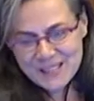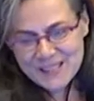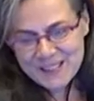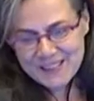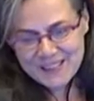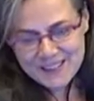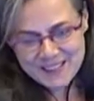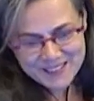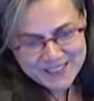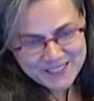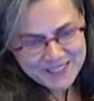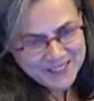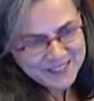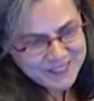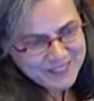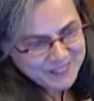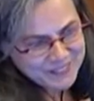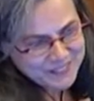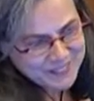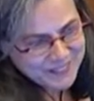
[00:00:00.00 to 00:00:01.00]
uh, in,
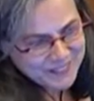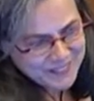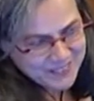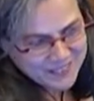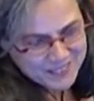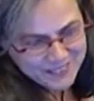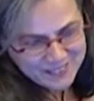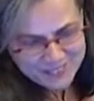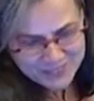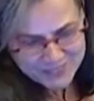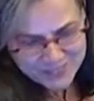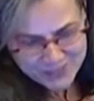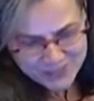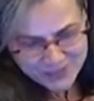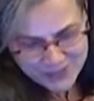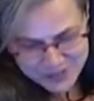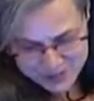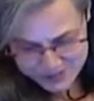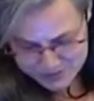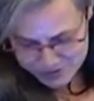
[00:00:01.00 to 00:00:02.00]
in, this uh, uh,
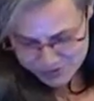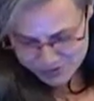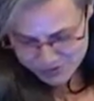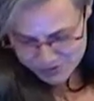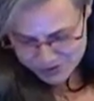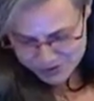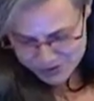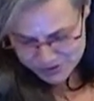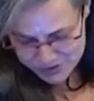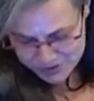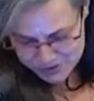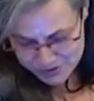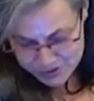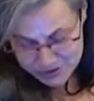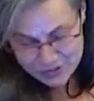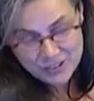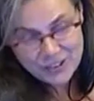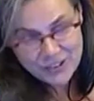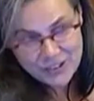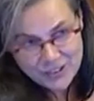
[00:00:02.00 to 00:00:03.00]
earth to, to,
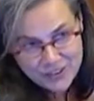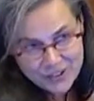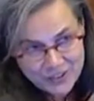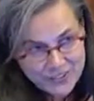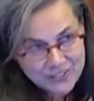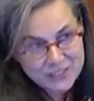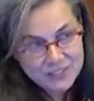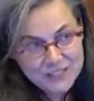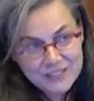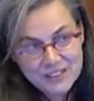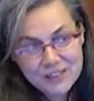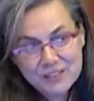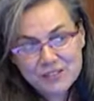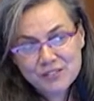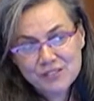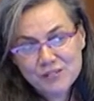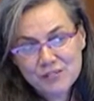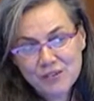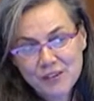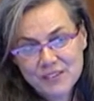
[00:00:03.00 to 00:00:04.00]
to learn to
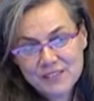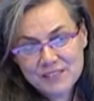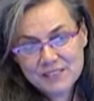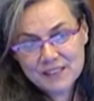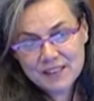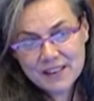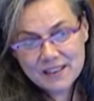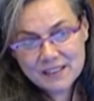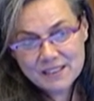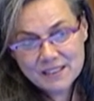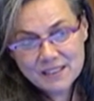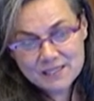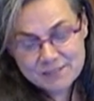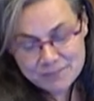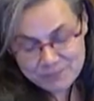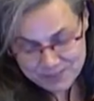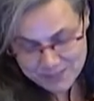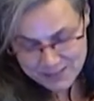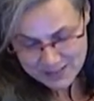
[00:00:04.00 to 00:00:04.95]
deconstruct that. Hmm?